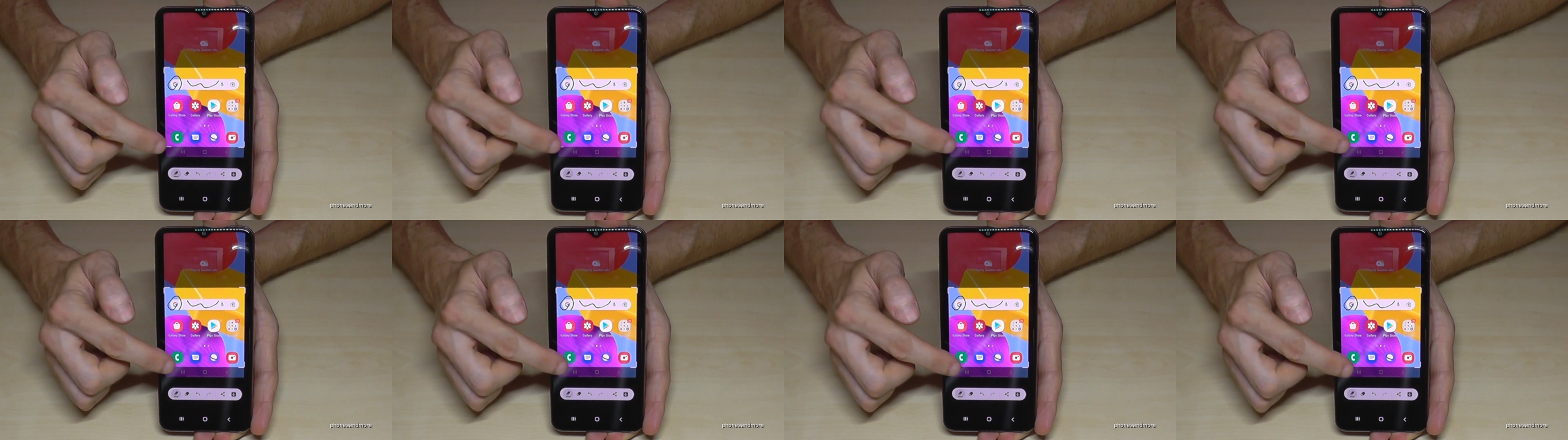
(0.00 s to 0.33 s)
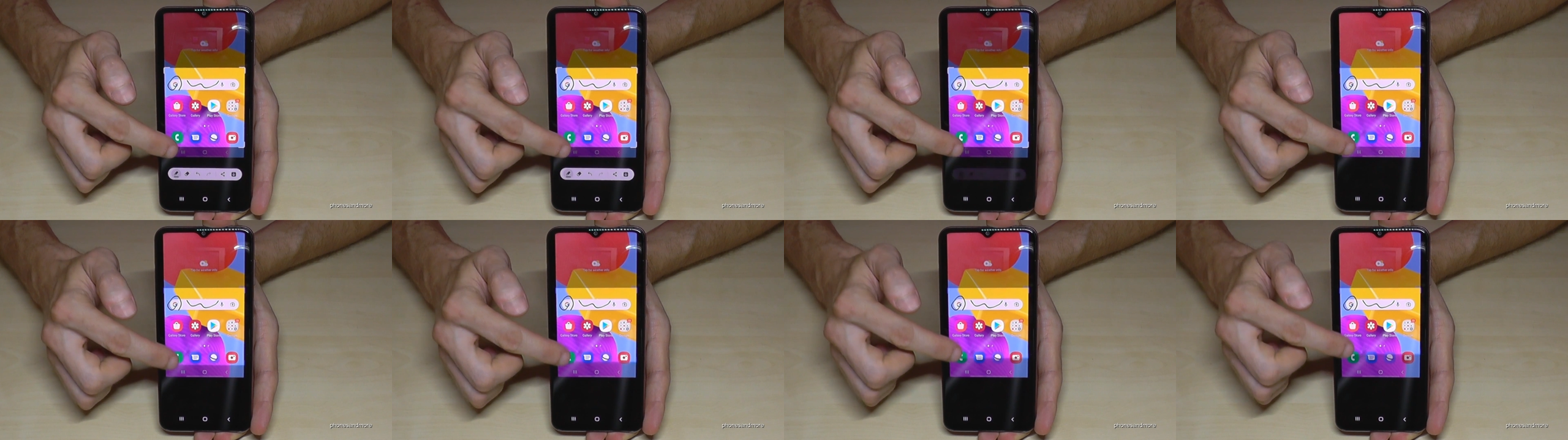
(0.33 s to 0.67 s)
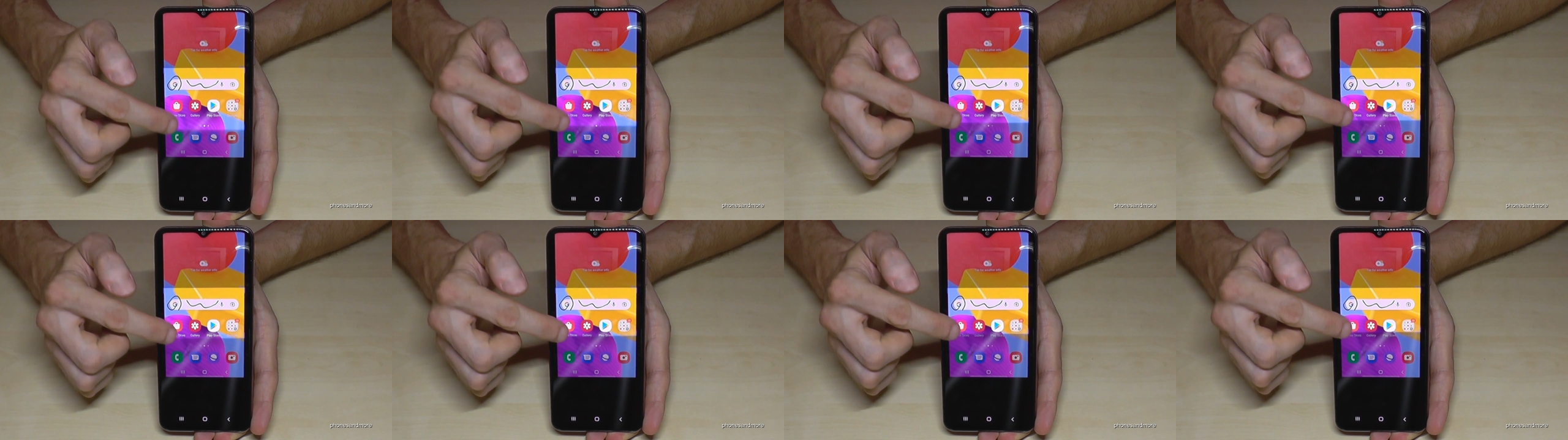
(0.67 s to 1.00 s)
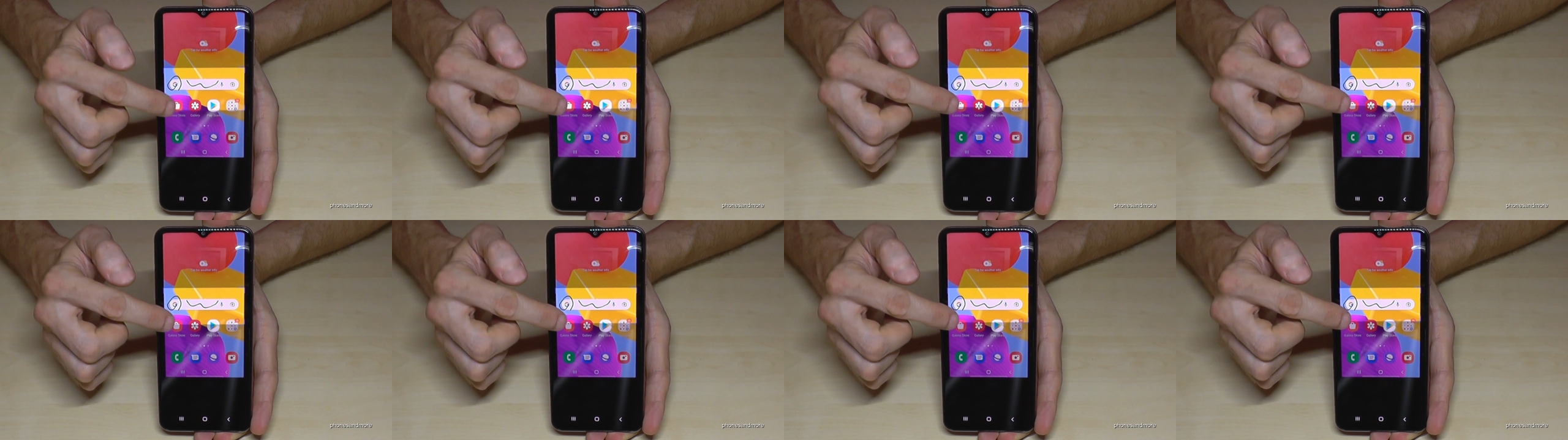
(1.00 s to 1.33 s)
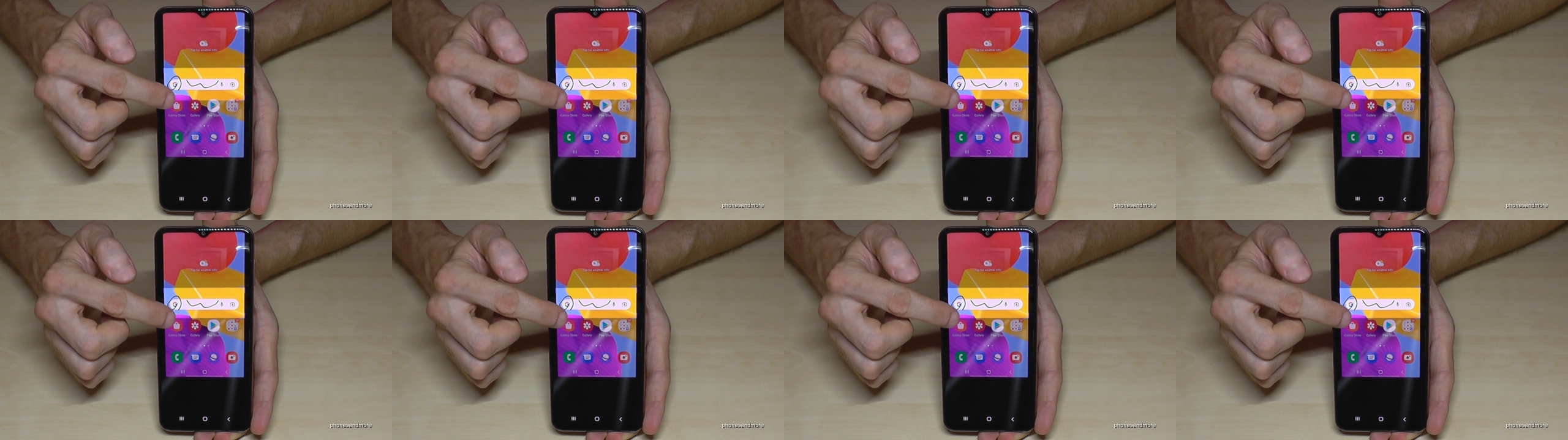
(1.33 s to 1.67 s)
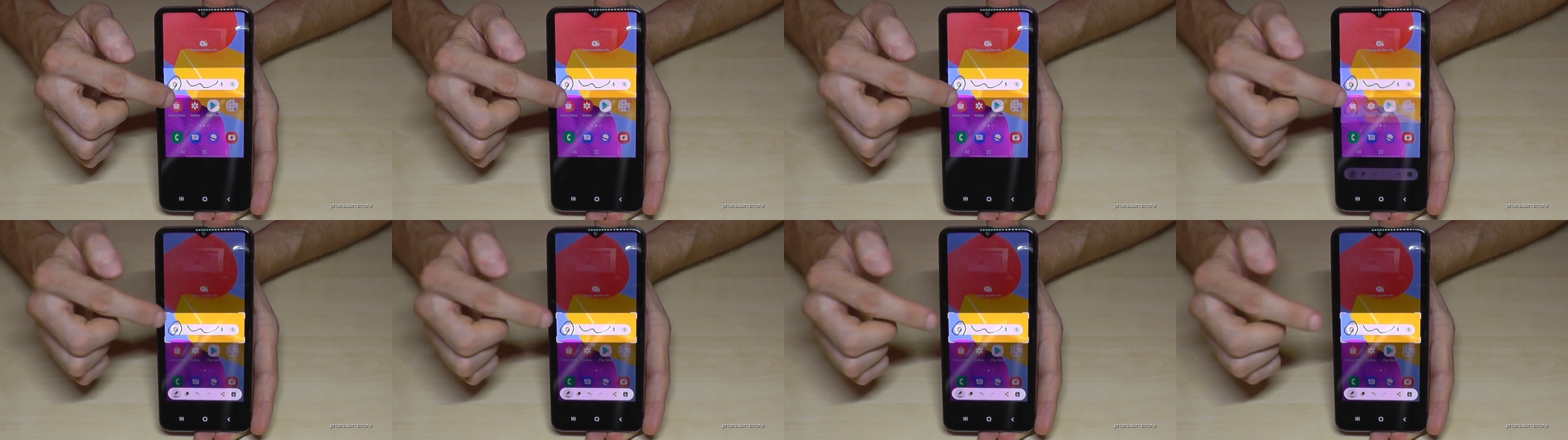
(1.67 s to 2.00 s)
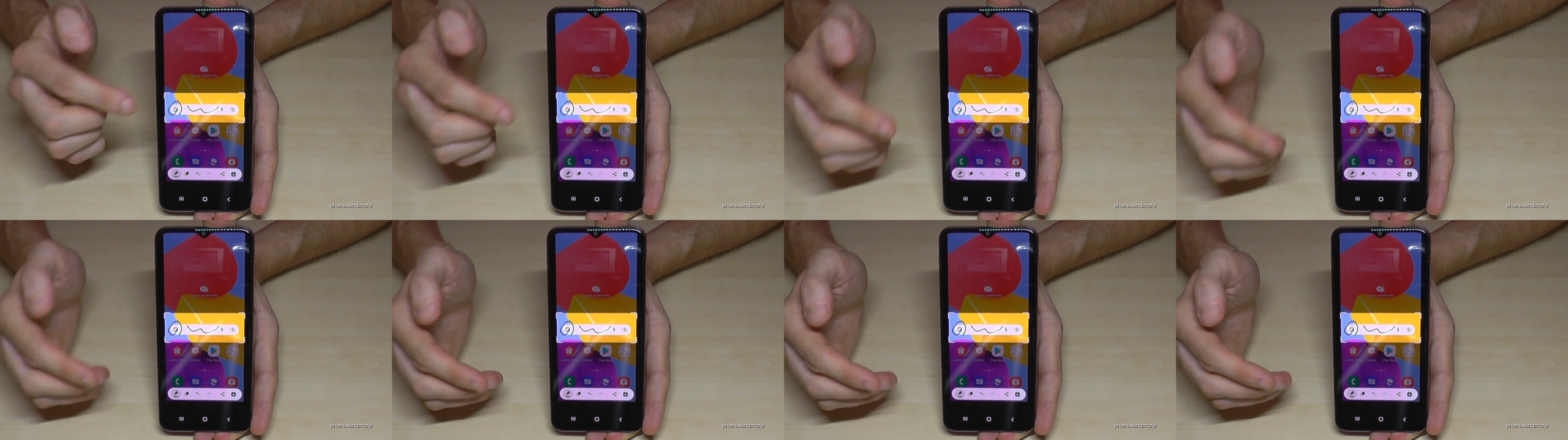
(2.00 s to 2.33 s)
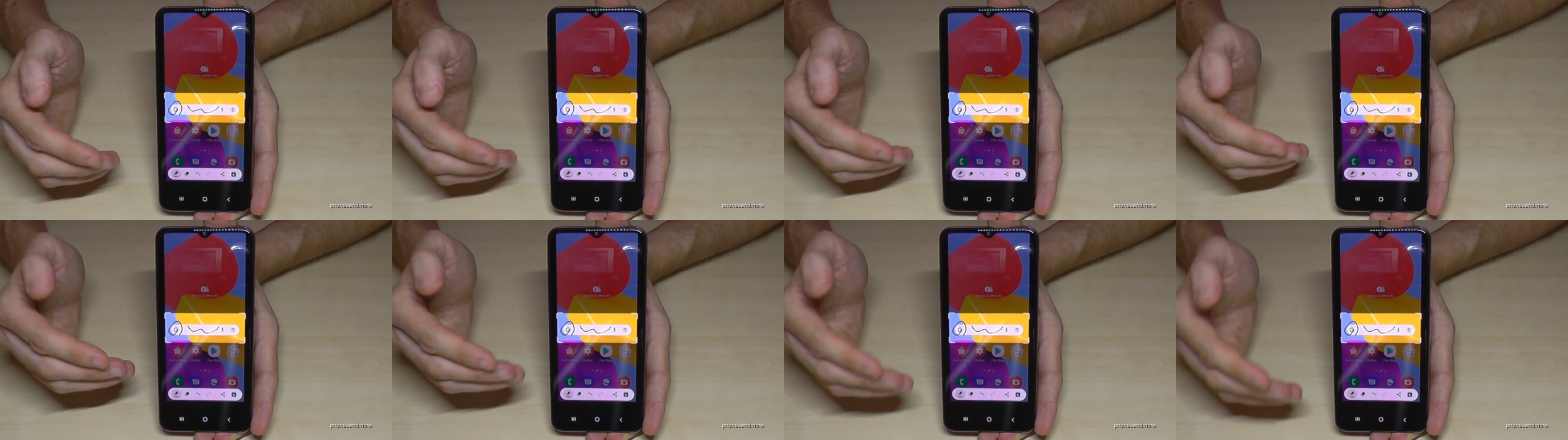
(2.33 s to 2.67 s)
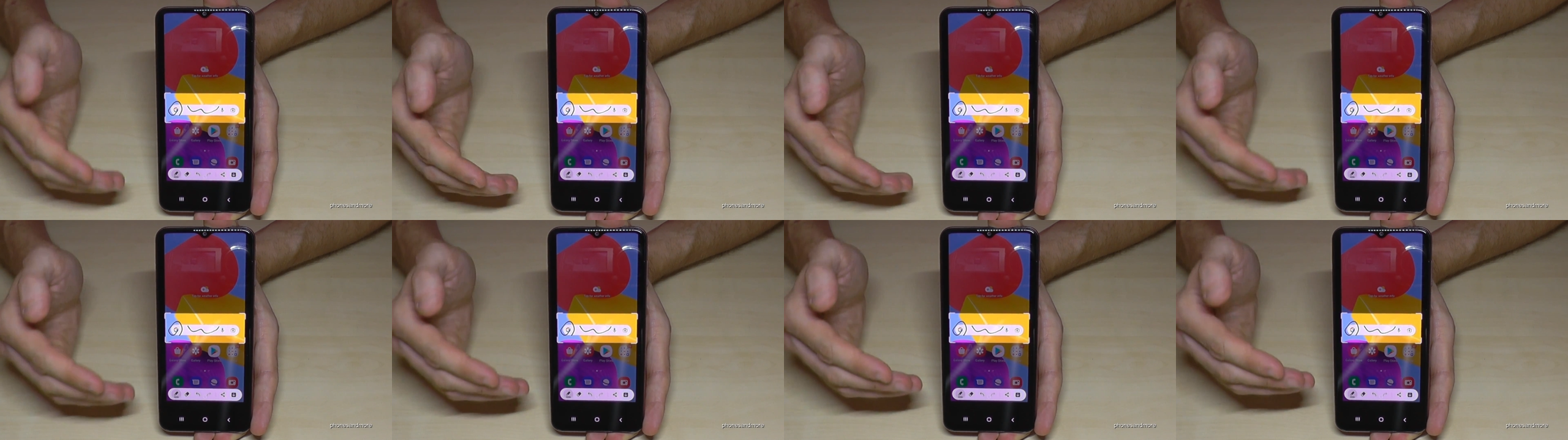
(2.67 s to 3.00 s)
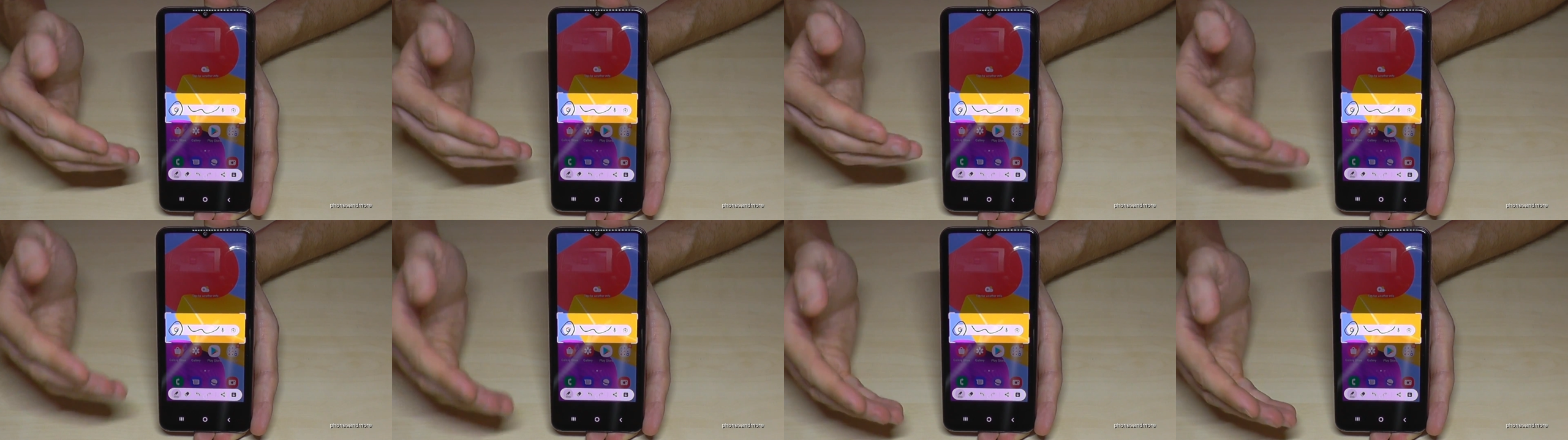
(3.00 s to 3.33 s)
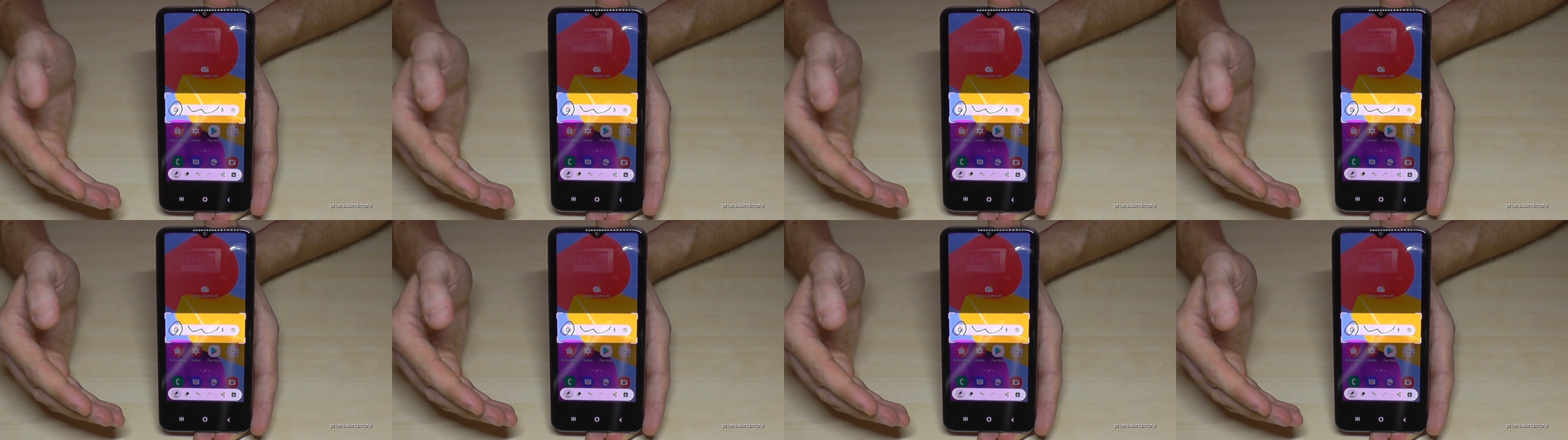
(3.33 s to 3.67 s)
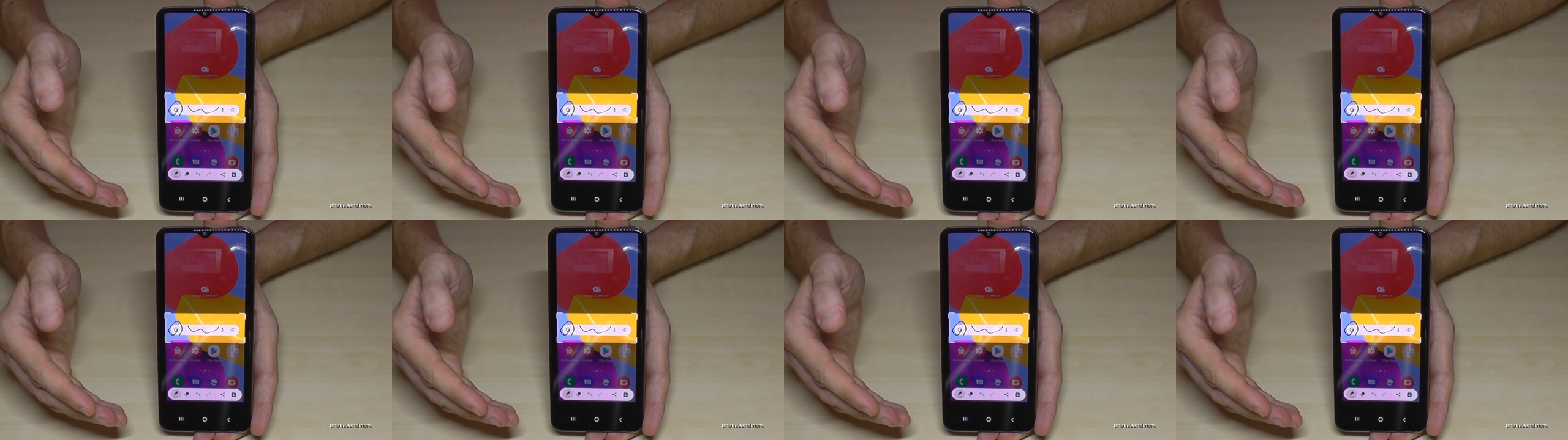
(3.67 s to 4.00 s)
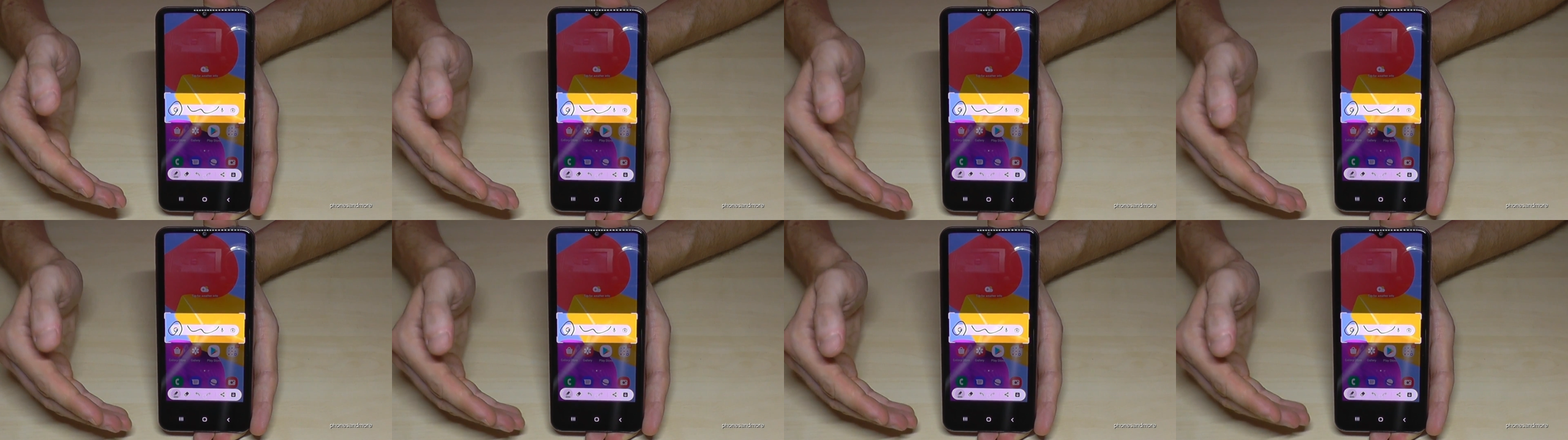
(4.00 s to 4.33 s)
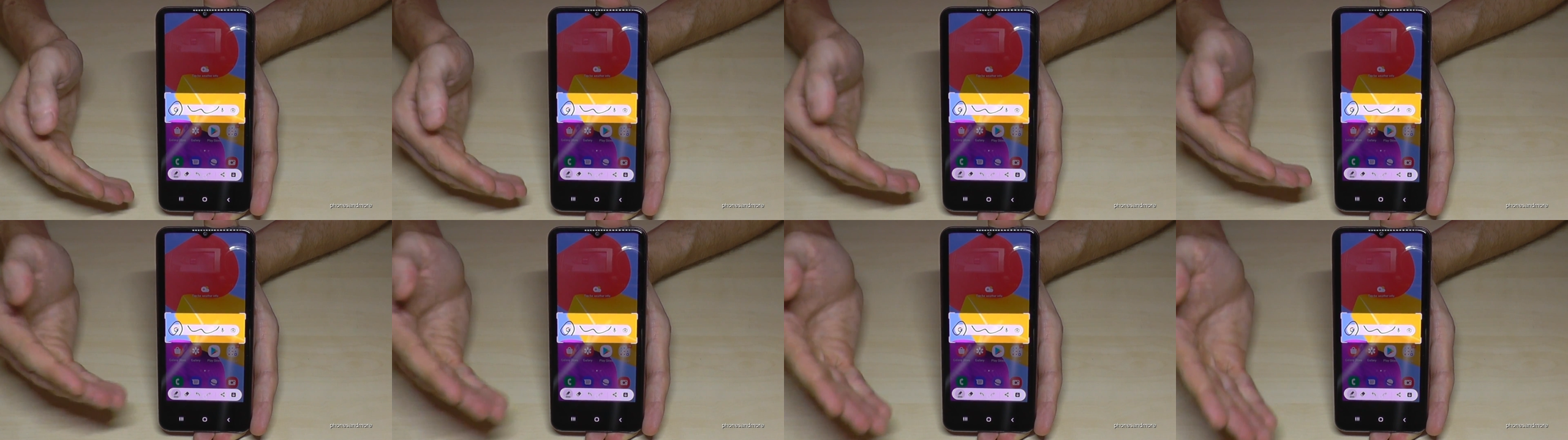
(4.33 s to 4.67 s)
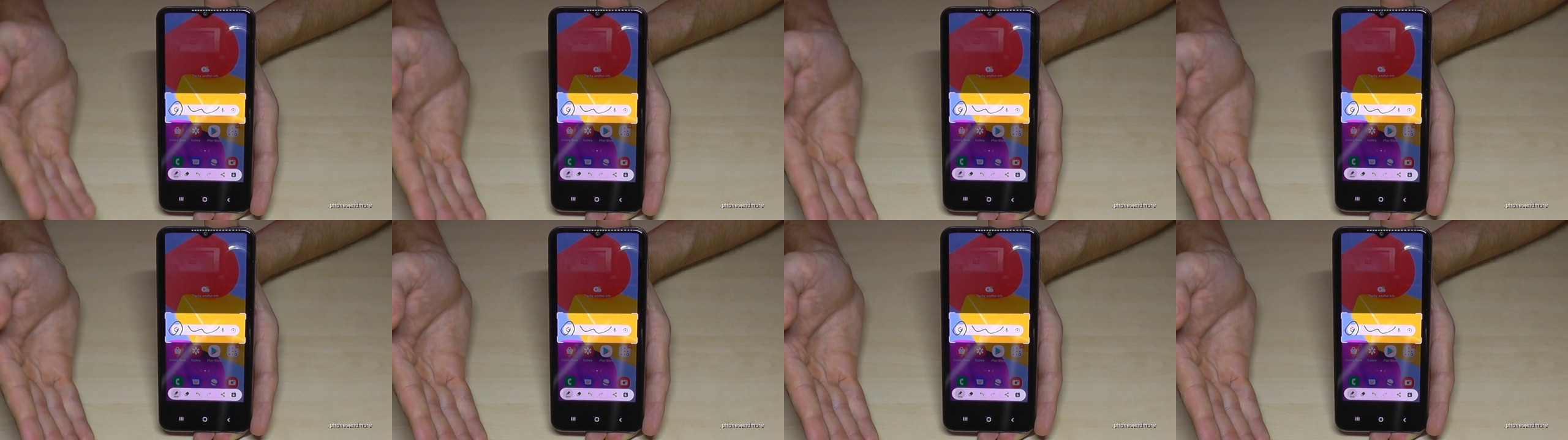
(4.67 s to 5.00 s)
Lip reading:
Nobody's mouth can be seen.